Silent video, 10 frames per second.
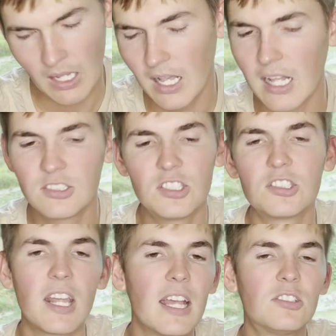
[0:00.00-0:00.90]
it's
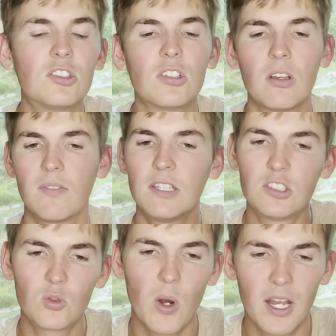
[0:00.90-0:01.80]
just, it's, this
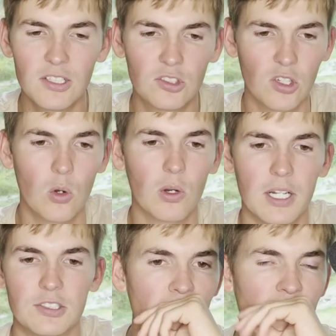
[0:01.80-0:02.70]
is where it gets so
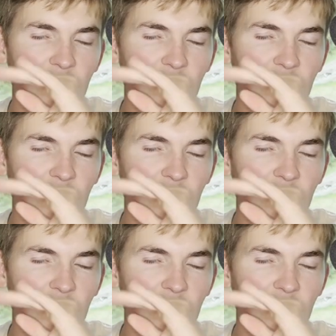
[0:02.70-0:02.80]
crazy.